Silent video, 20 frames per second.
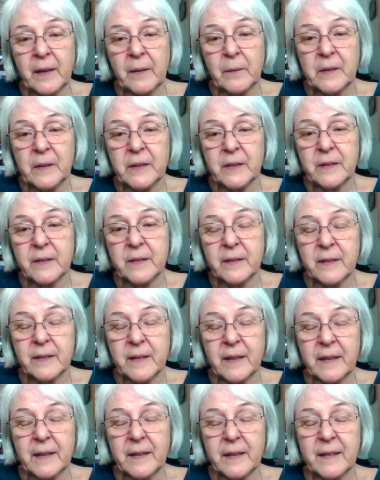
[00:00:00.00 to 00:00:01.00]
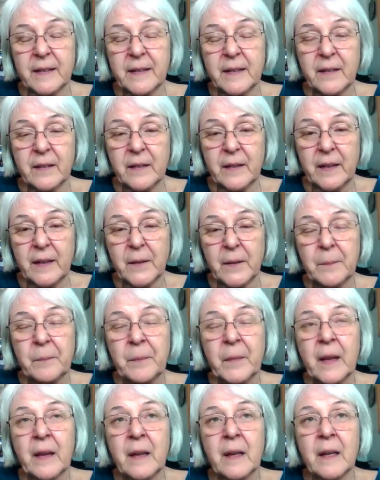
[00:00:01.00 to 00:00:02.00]
I was uh, there,
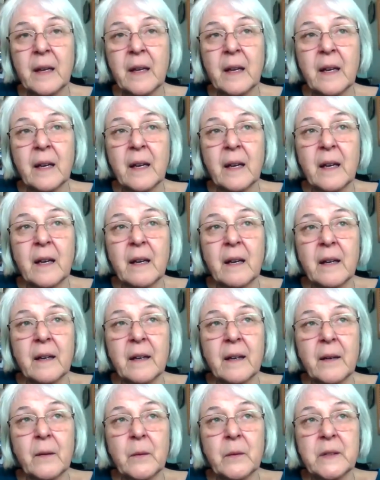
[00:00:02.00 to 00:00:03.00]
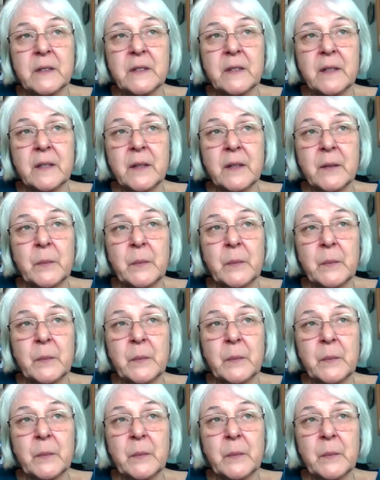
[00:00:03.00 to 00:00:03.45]
I was the